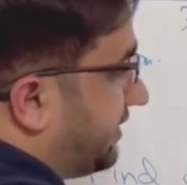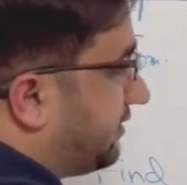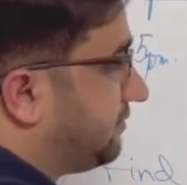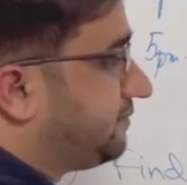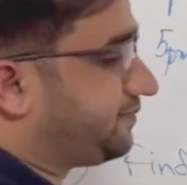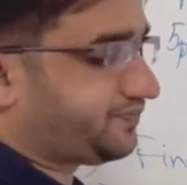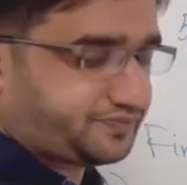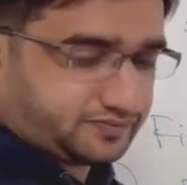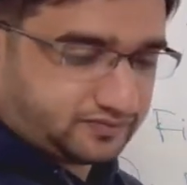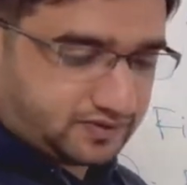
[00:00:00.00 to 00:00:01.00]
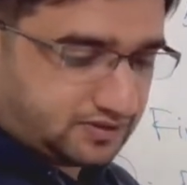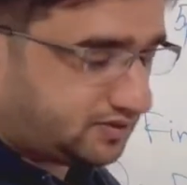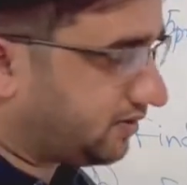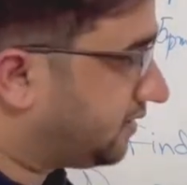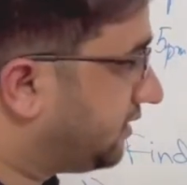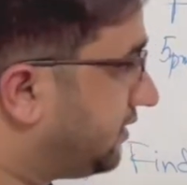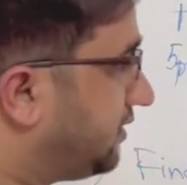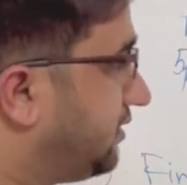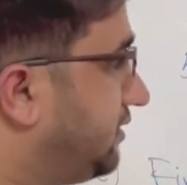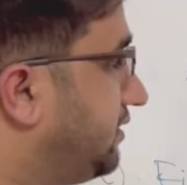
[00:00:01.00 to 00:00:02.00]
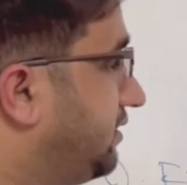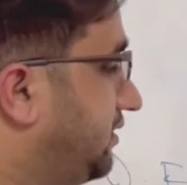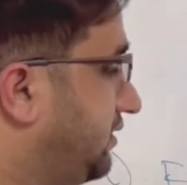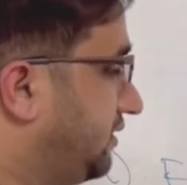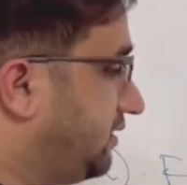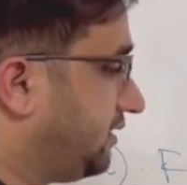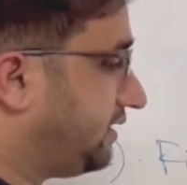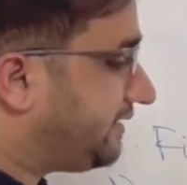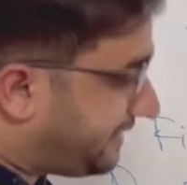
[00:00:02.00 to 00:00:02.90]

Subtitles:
we need positive, but actually that's